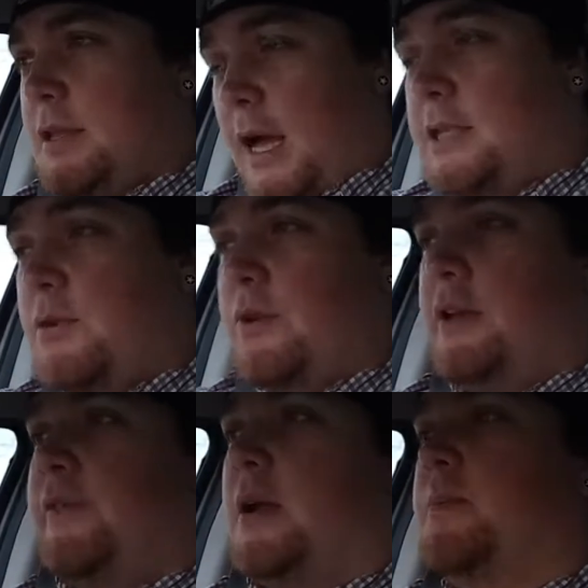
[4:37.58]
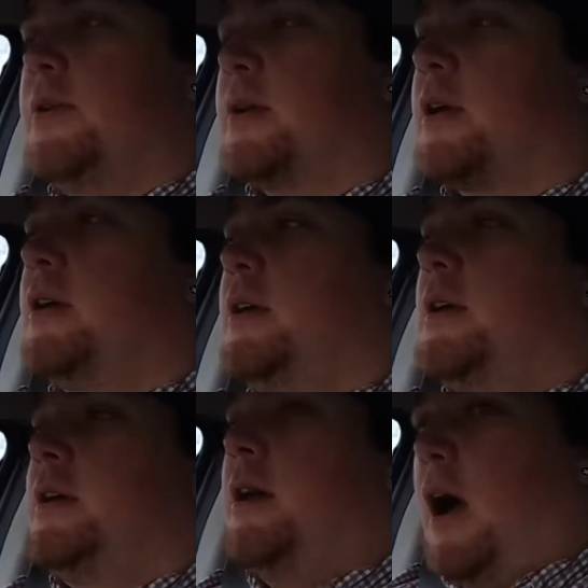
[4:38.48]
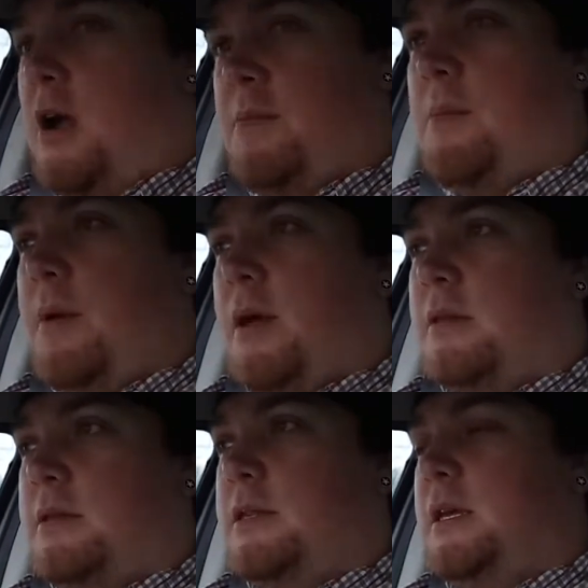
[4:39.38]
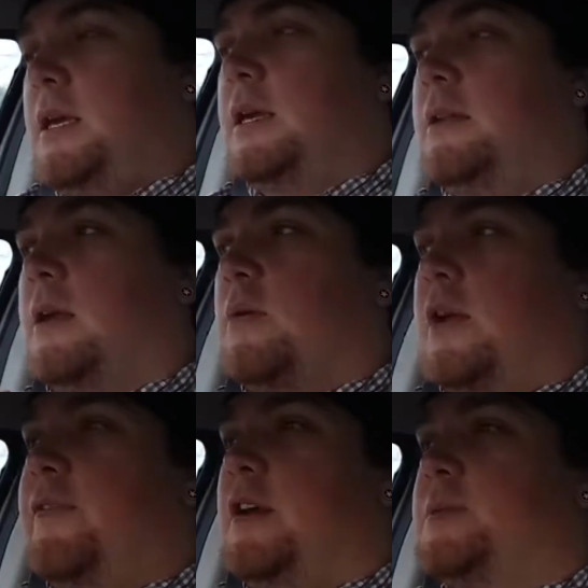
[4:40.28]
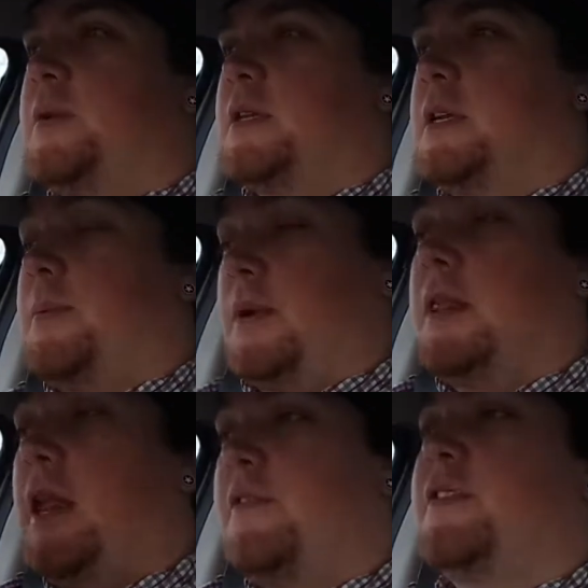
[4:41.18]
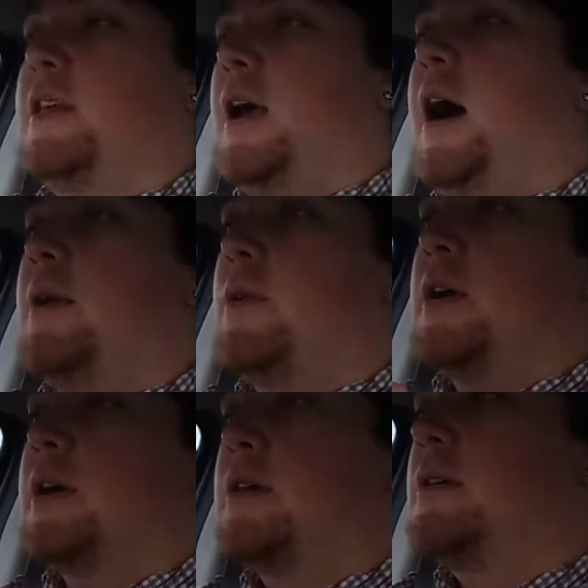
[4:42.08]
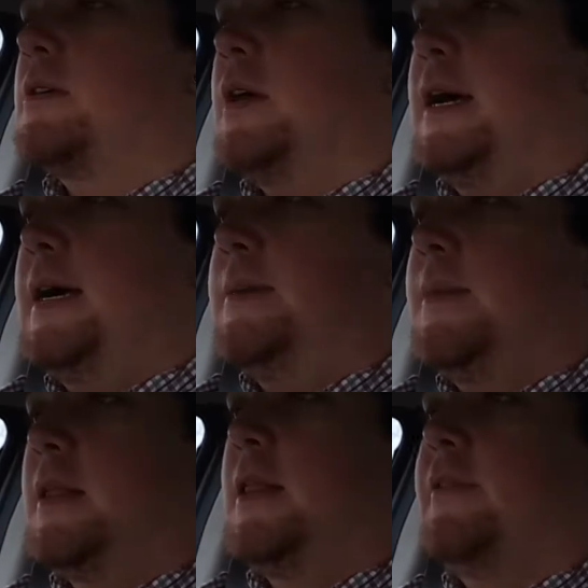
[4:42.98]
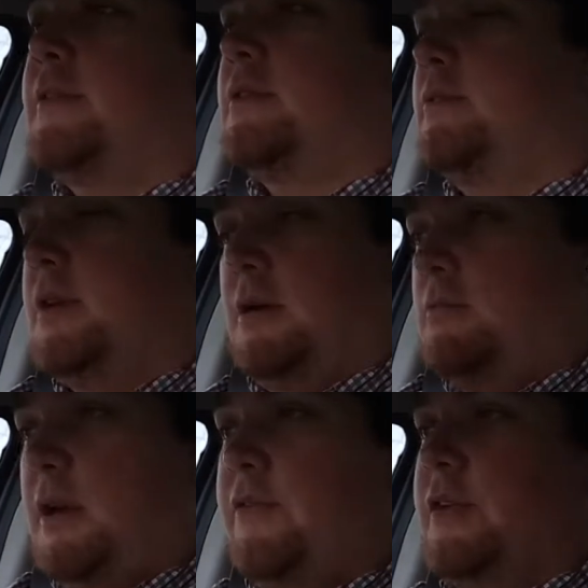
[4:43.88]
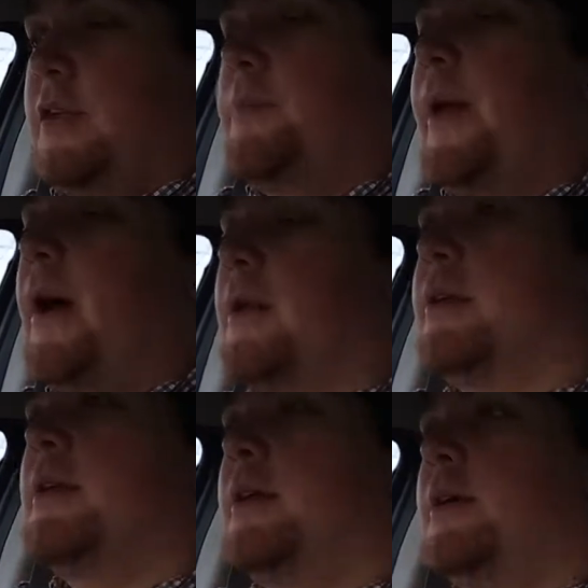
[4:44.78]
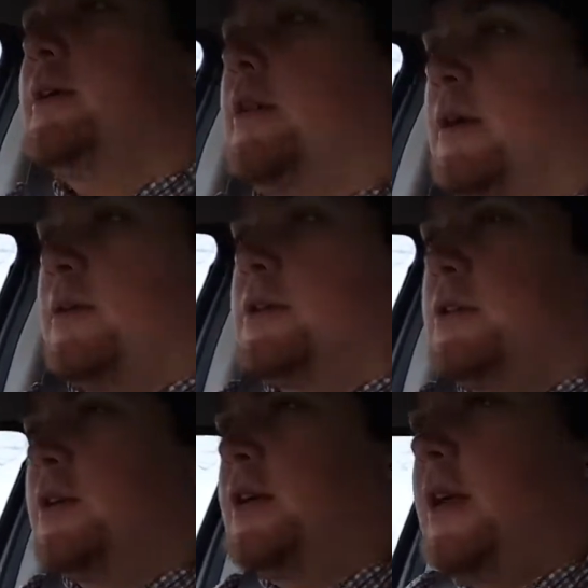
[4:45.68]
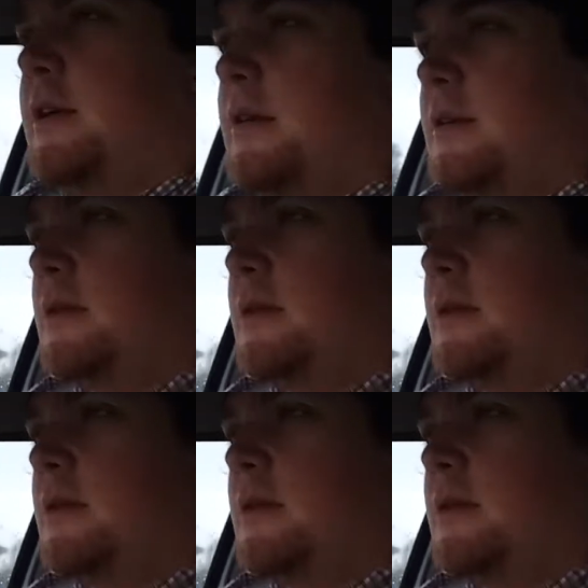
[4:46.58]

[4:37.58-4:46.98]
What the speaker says: That's a really fun book. I remember thinking, like, when I first picked it up, I loved the artwork. I loved, you know, everything about it. Like, when I was looking at it,